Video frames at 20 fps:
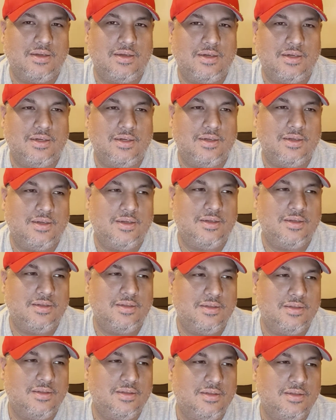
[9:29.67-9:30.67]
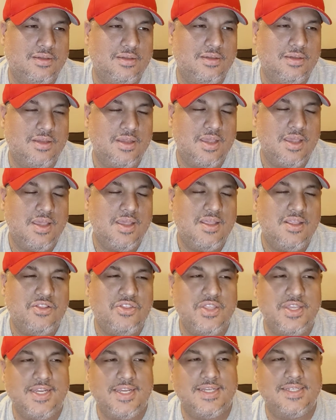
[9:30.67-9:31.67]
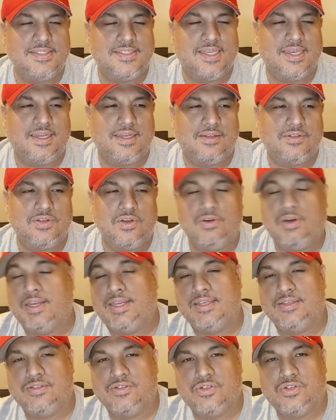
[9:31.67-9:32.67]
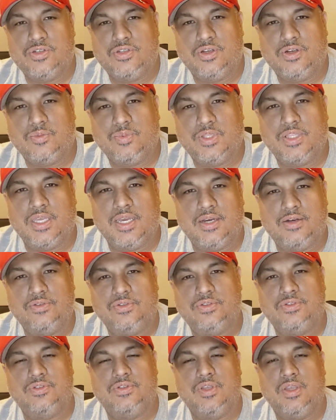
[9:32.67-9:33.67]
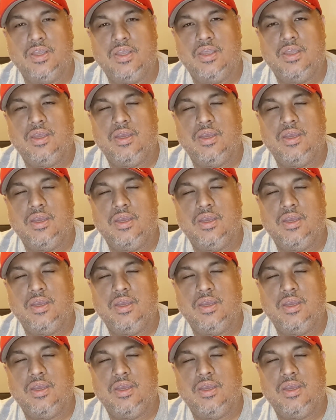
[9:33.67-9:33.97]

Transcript: The thing is, like, so I guess I should talk about the houses.